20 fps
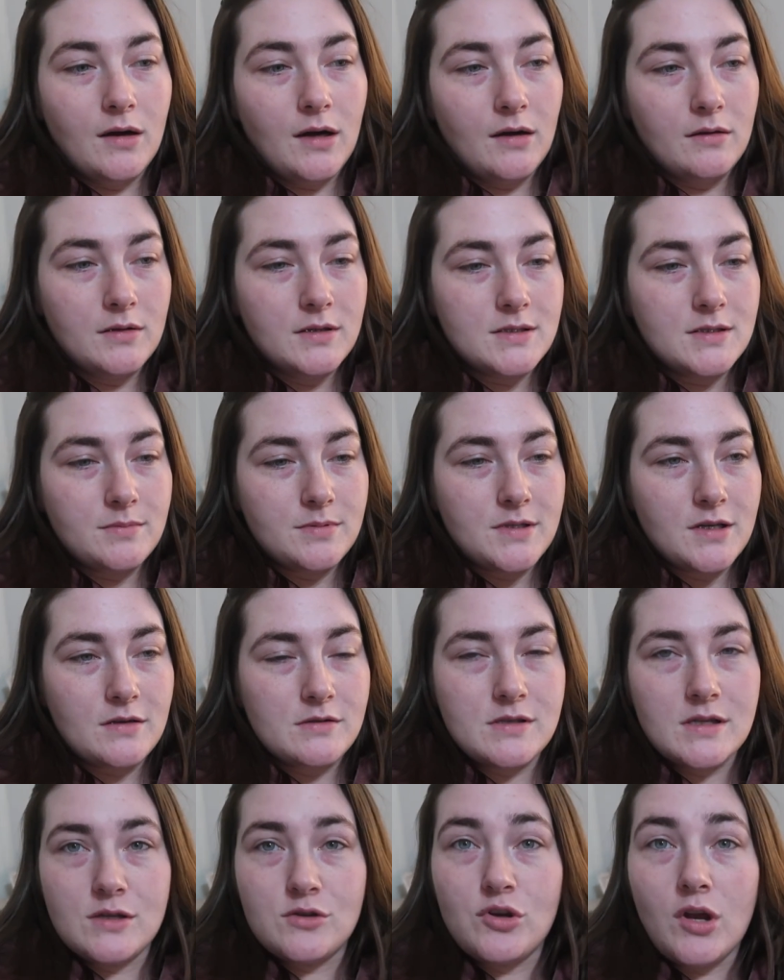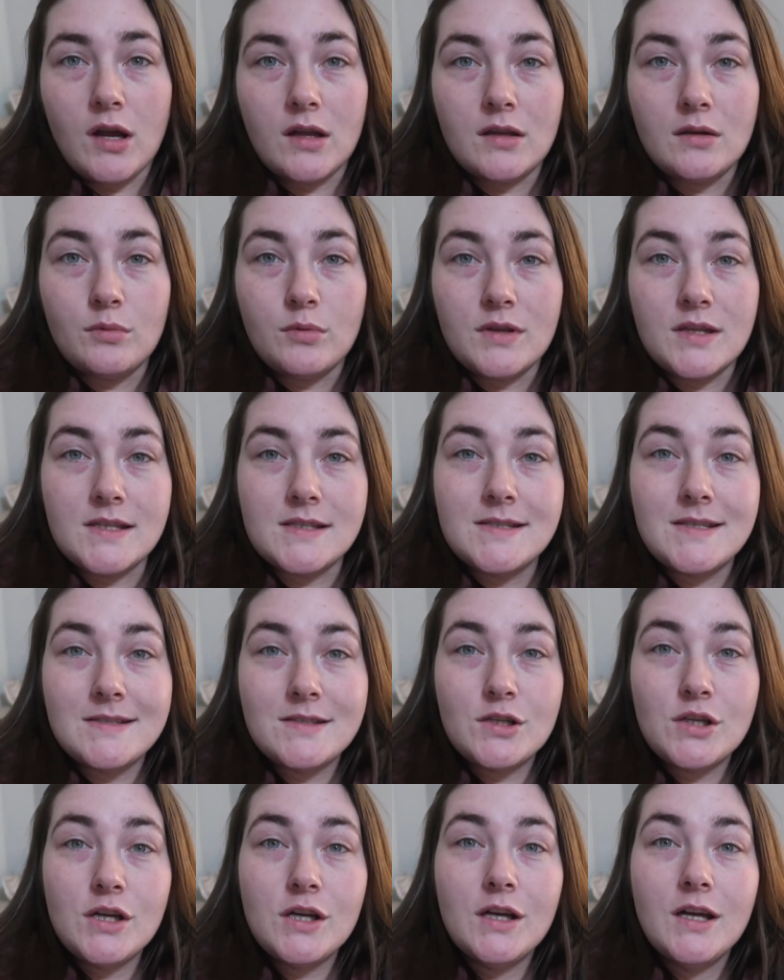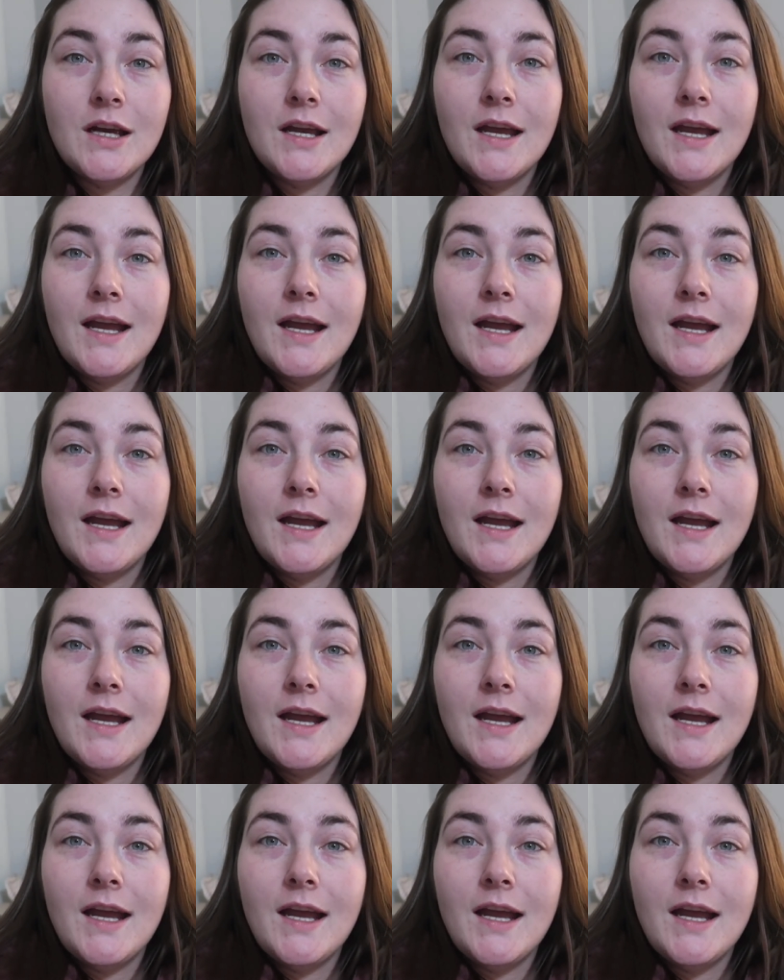Ollie's upstairs distracted with his sister.